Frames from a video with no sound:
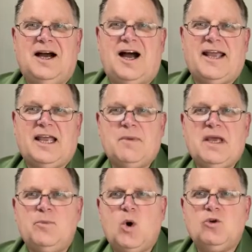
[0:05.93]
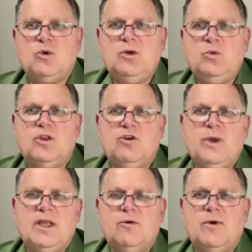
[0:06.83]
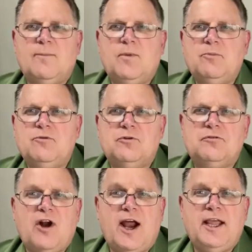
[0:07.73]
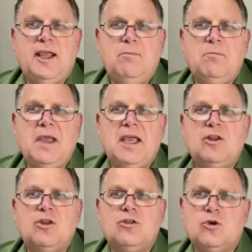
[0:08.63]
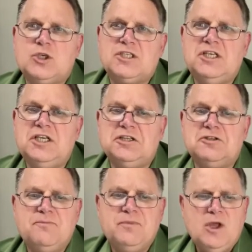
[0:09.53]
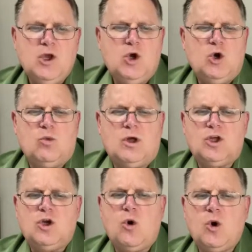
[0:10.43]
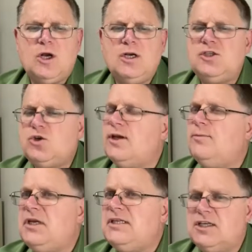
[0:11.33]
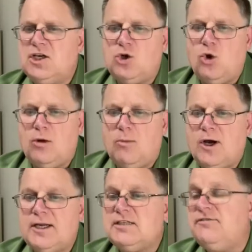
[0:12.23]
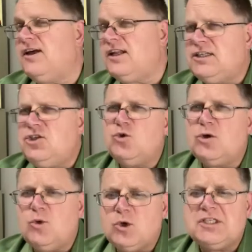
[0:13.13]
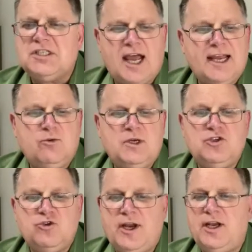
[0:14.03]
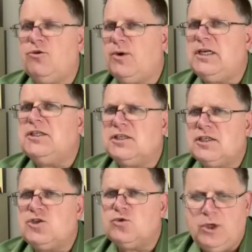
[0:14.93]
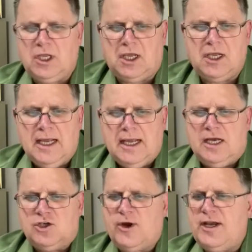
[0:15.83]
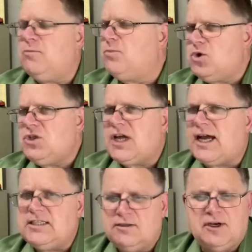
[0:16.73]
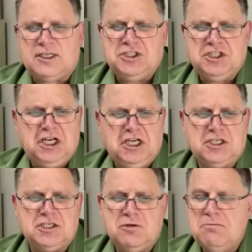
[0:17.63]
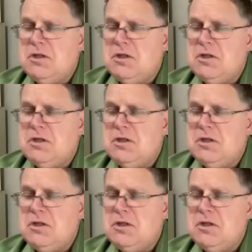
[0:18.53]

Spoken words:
Hi, I'm Ed Baldwin with your weekly wrap-up for Friday, May the 13th. Well, the corn, soybeans, and canola markets fell into a more sideways trading range this week, trading both sides of unchanged.